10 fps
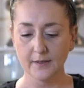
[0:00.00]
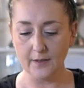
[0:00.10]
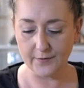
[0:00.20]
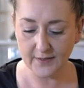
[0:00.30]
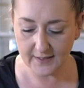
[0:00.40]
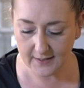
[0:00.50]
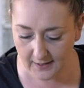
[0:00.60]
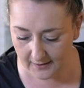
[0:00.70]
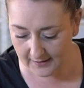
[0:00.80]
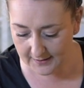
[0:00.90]
noticed
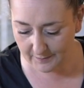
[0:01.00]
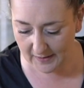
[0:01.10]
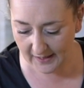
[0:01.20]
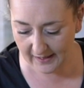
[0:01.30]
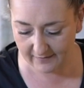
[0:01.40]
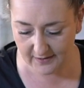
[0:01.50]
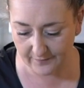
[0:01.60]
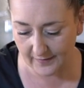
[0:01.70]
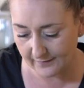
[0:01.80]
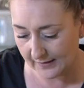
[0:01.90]
that this bit here isn't
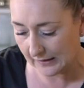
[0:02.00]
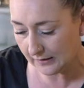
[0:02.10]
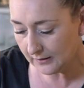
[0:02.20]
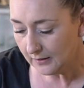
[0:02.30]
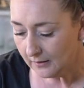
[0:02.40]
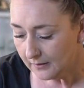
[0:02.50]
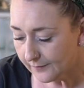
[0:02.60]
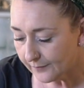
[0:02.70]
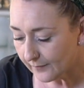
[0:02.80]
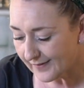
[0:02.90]
very,
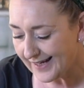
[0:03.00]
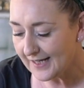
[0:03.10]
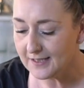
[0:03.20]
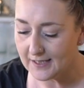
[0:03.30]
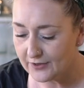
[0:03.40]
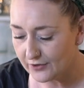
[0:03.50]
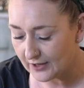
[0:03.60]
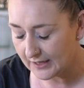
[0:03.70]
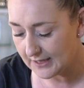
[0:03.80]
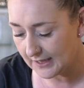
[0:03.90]
it is
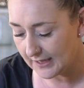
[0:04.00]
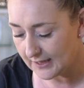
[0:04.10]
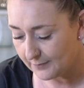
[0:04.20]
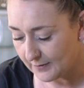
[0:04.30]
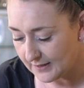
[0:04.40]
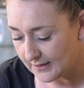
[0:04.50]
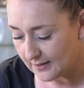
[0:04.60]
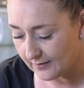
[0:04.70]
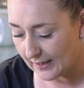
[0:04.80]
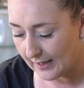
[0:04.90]
interesting, it is pretty
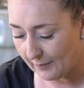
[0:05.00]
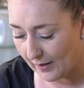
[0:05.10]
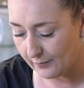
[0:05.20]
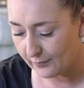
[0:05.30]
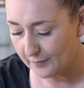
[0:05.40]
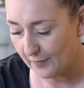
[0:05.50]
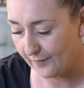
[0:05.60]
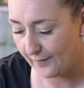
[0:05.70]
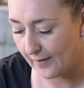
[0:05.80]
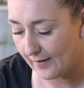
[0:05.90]
to look at, but I would
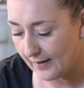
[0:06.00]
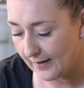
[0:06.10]
prefer